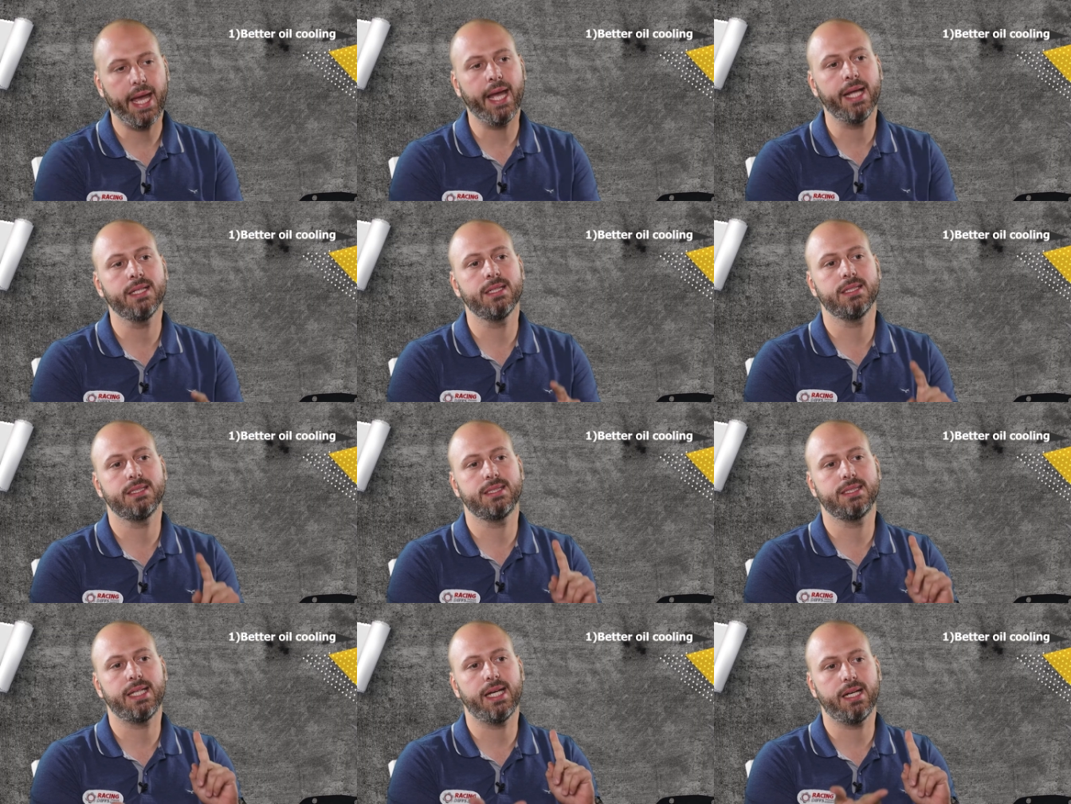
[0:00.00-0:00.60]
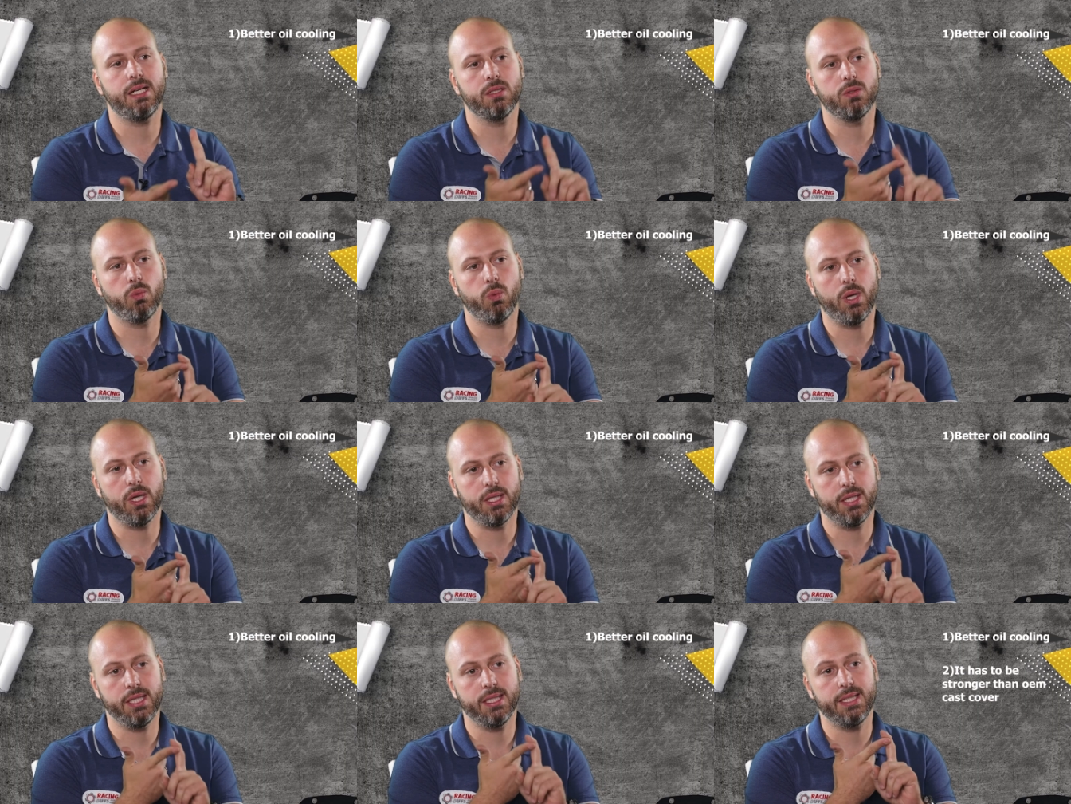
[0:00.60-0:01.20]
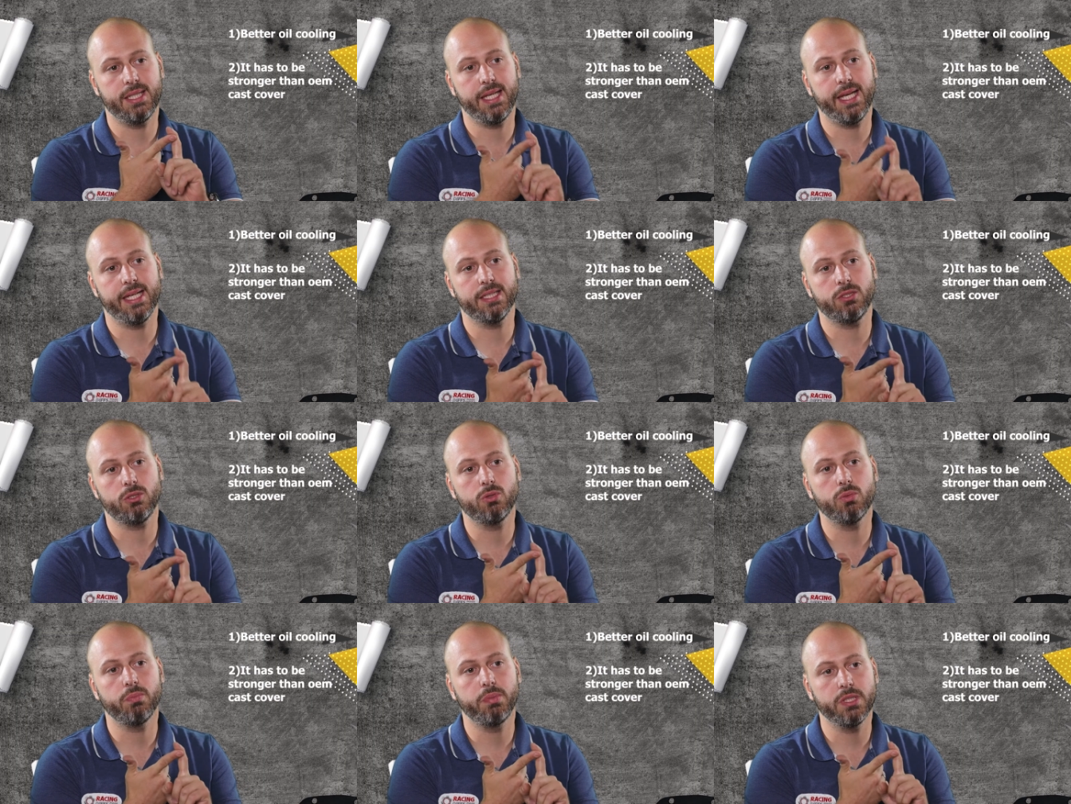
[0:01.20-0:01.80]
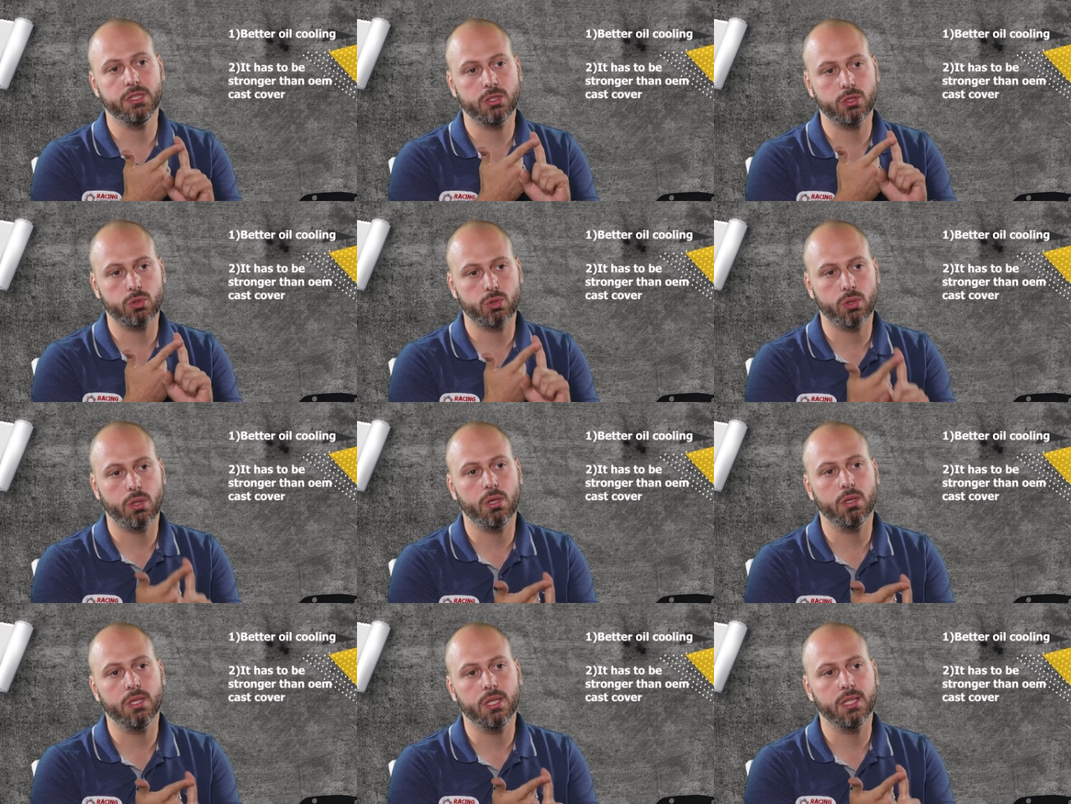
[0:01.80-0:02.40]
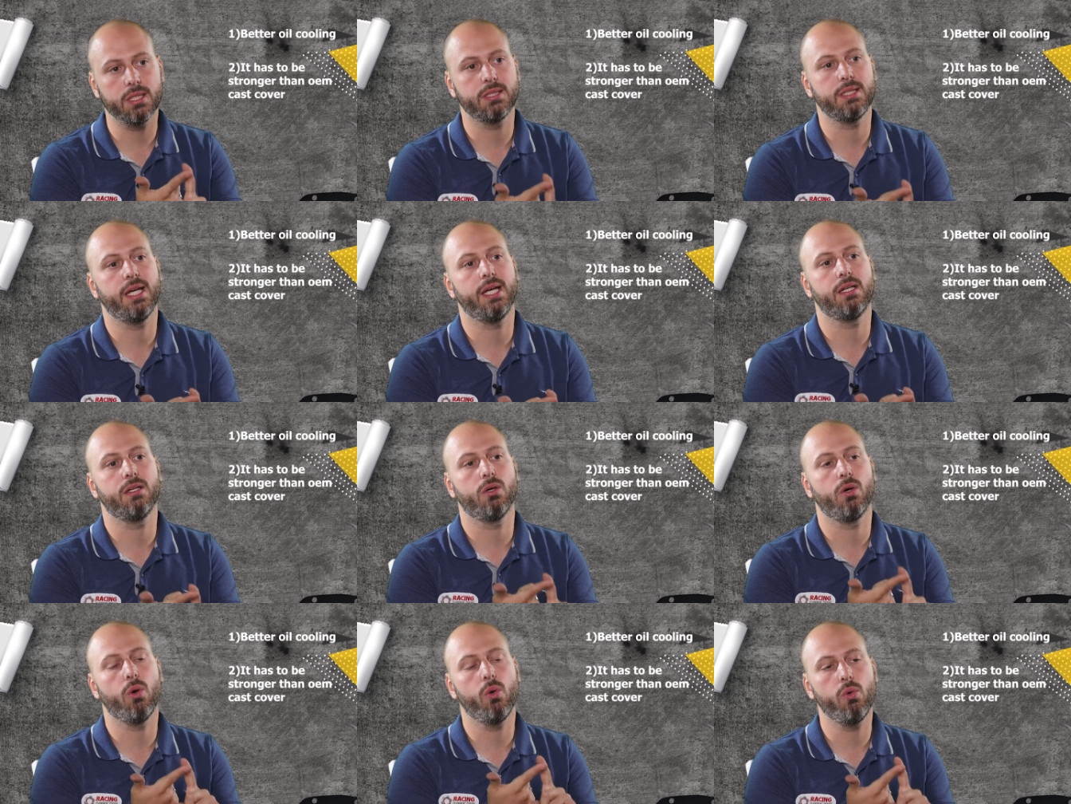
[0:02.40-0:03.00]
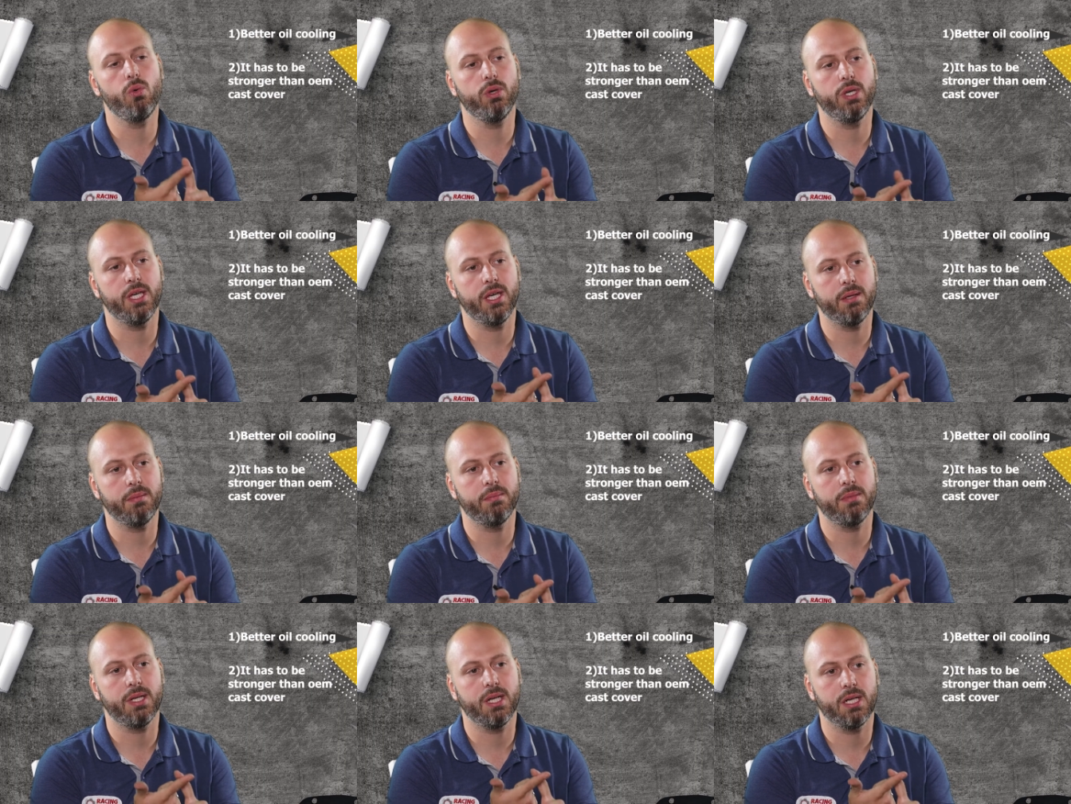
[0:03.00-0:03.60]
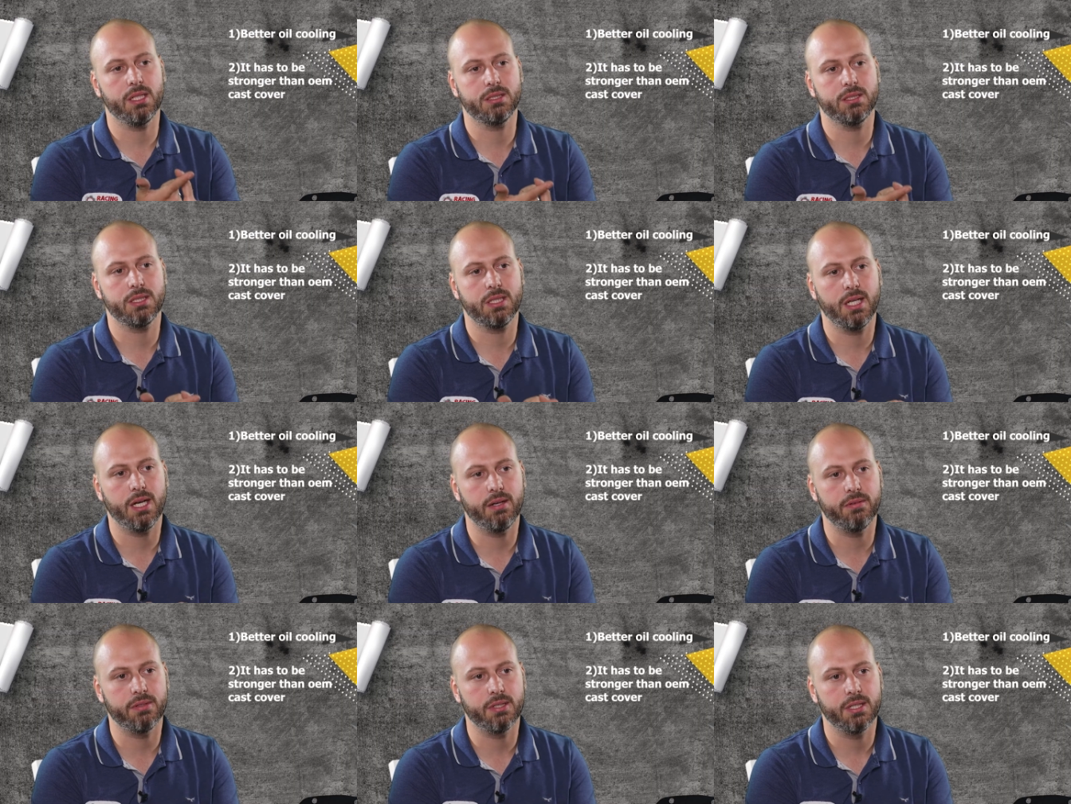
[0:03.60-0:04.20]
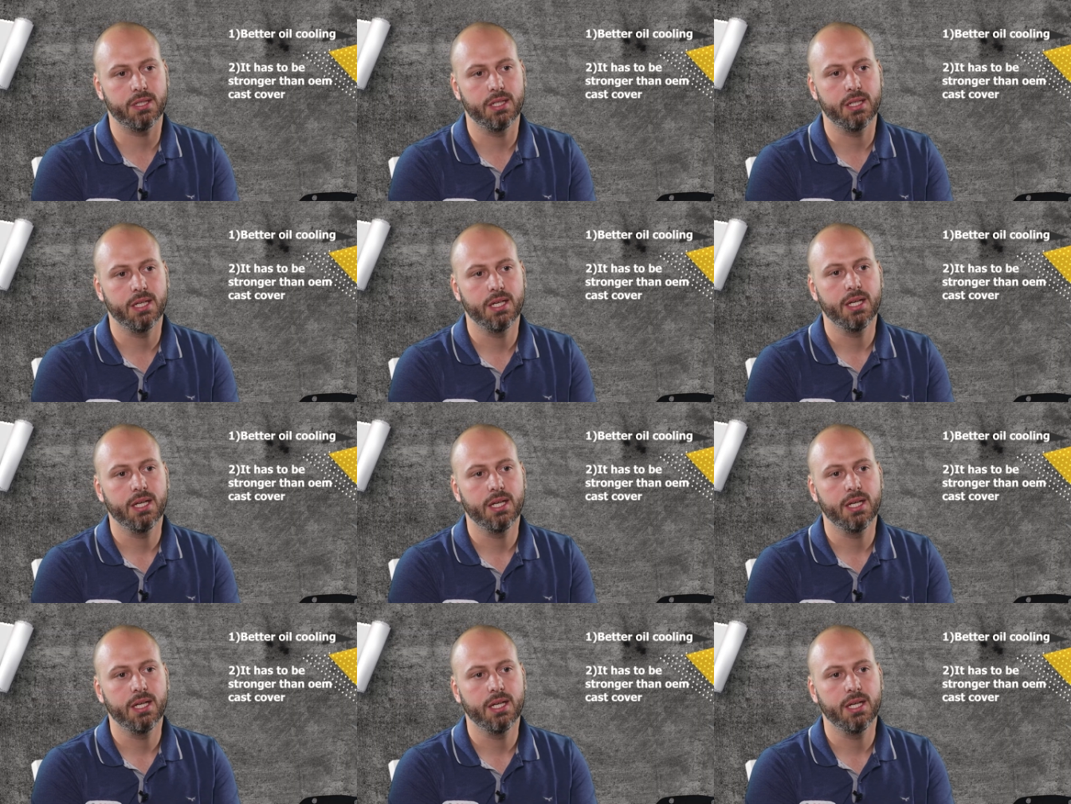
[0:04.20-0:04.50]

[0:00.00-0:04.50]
and the second one, it has to be stronger than O E M cast cover.